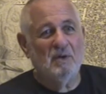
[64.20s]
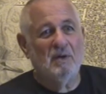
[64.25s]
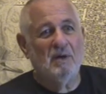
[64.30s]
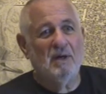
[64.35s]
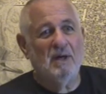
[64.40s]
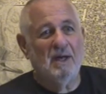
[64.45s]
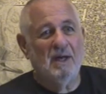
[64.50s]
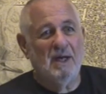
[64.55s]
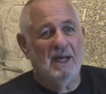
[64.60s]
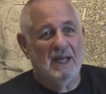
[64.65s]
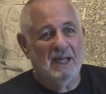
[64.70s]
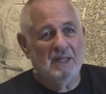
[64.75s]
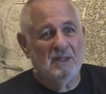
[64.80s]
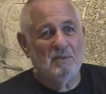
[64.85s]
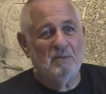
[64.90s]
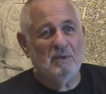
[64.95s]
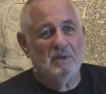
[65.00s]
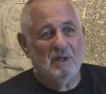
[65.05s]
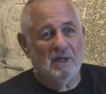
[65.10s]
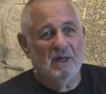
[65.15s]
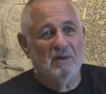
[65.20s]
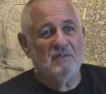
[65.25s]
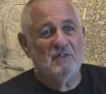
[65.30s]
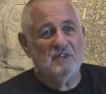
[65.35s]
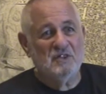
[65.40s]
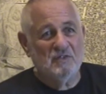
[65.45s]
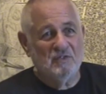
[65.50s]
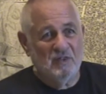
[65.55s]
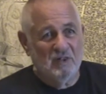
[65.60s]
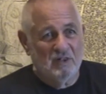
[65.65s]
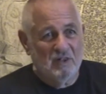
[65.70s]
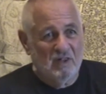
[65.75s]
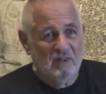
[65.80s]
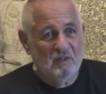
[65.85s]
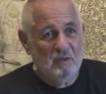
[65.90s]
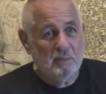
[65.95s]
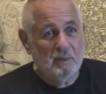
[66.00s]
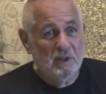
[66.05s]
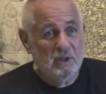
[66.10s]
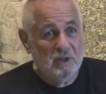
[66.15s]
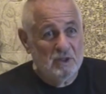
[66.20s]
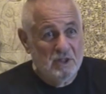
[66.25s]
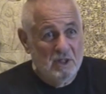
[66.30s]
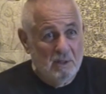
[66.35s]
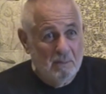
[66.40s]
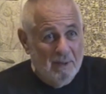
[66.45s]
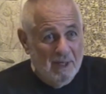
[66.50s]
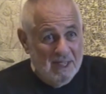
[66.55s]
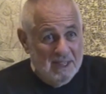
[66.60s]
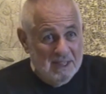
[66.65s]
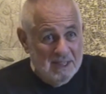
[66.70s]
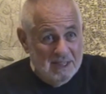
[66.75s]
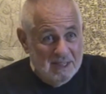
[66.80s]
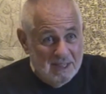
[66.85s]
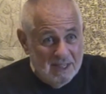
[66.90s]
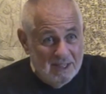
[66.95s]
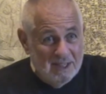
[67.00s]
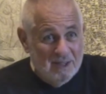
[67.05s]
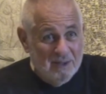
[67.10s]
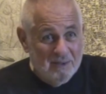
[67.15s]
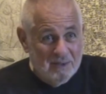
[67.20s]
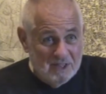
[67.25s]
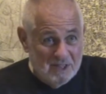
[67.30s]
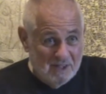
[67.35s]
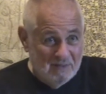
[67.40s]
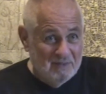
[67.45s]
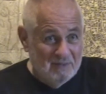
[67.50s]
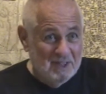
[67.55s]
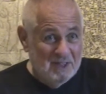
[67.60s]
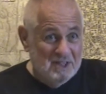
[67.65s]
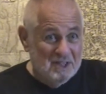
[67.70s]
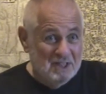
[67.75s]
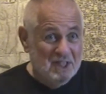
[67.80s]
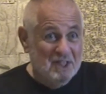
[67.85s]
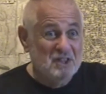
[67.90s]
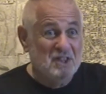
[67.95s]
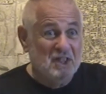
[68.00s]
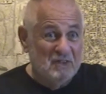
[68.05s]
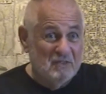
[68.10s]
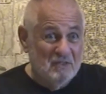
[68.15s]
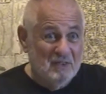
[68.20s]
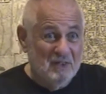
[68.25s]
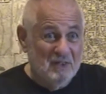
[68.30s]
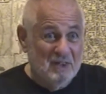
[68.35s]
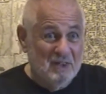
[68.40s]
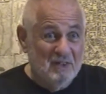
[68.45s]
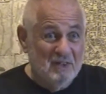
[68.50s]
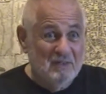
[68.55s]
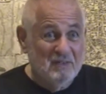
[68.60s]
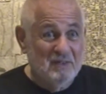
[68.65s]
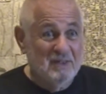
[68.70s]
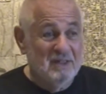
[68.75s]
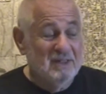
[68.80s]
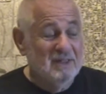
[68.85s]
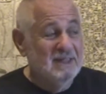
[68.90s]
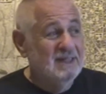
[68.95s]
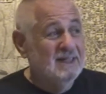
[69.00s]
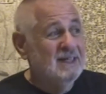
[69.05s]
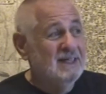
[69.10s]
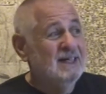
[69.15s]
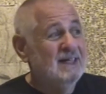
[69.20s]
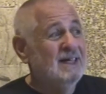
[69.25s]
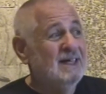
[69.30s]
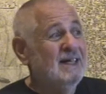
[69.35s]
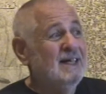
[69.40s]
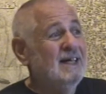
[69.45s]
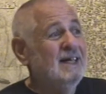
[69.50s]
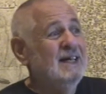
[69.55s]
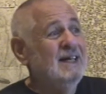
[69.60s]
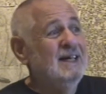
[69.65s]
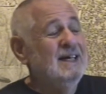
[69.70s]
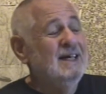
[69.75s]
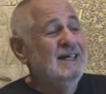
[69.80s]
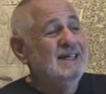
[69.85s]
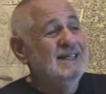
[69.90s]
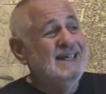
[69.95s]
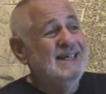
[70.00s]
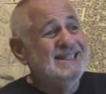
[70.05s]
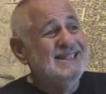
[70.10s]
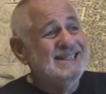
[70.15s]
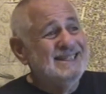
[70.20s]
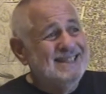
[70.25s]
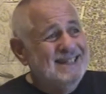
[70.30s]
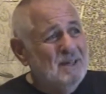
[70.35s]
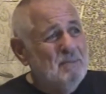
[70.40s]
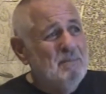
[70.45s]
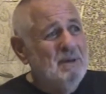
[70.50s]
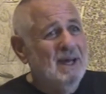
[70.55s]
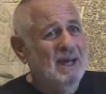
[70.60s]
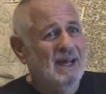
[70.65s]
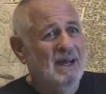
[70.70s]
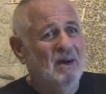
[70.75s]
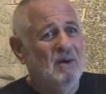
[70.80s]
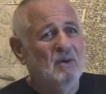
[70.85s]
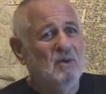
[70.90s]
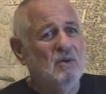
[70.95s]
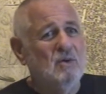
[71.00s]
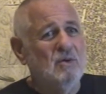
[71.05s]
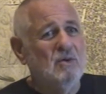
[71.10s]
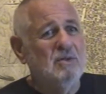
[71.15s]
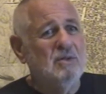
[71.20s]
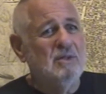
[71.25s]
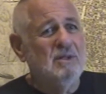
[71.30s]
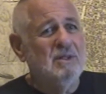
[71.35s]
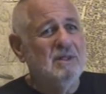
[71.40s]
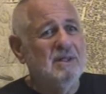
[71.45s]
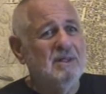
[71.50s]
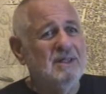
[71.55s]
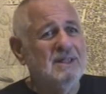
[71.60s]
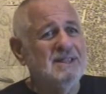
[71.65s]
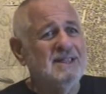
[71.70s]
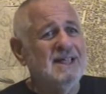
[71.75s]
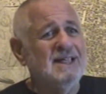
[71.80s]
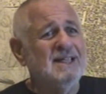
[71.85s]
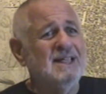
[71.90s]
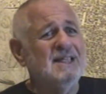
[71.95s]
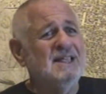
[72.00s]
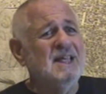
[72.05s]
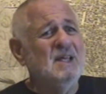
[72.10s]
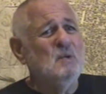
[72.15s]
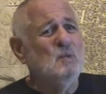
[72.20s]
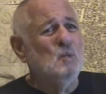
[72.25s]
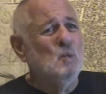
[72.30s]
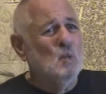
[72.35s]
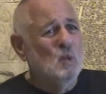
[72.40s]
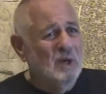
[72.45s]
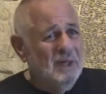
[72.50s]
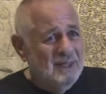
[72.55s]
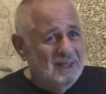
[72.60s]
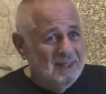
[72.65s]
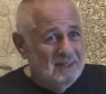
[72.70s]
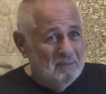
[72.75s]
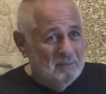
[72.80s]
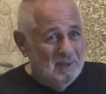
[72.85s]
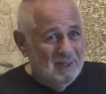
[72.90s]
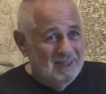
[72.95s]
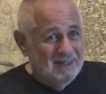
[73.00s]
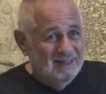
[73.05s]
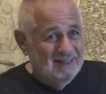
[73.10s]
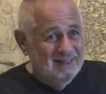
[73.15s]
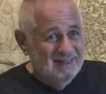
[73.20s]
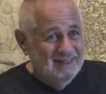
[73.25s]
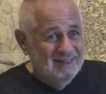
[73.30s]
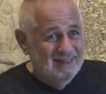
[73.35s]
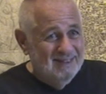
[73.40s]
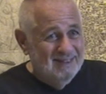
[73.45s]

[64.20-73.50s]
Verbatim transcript: their annual conference in Philadelphia because of the bicentennial, 76 in Philadelphia, they somehow couldn't, it's not that they wanted me,